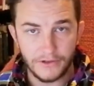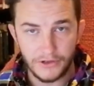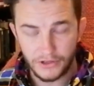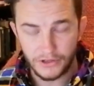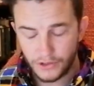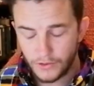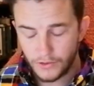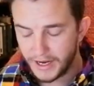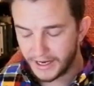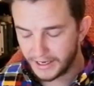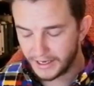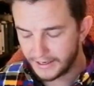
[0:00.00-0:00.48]
to
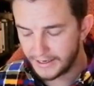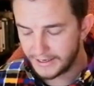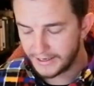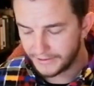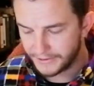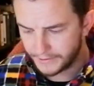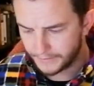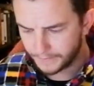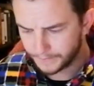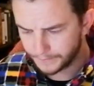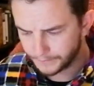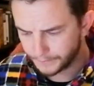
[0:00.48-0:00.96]
doing
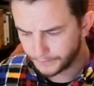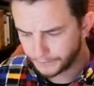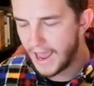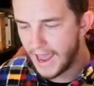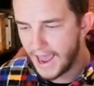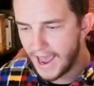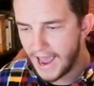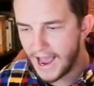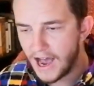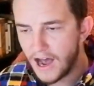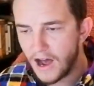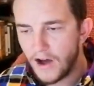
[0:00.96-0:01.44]
is,
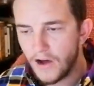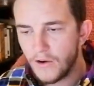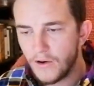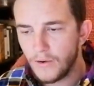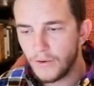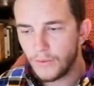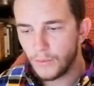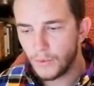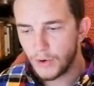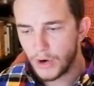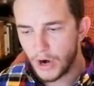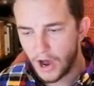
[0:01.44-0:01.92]

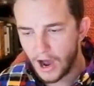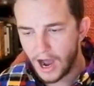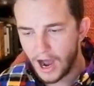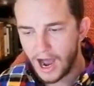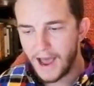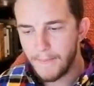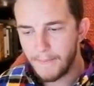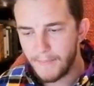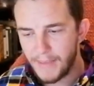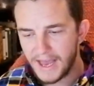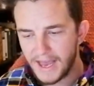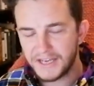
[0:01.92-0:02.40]
how would
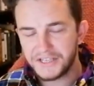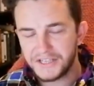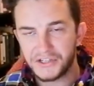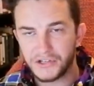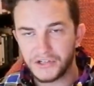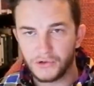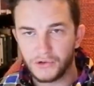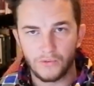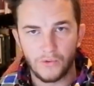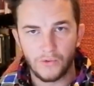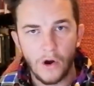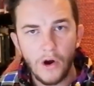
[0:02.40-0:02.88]
I best
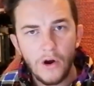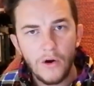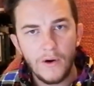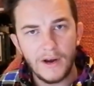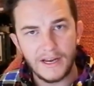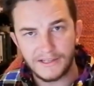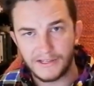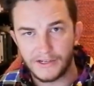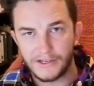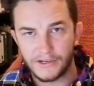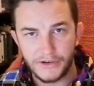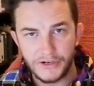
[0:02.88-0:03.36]
grow
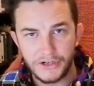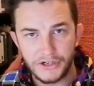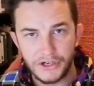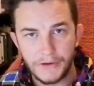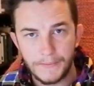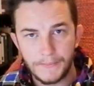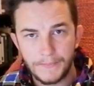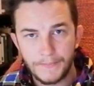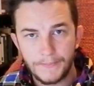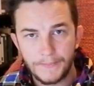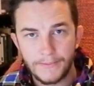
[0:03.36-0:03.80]
as a Christian?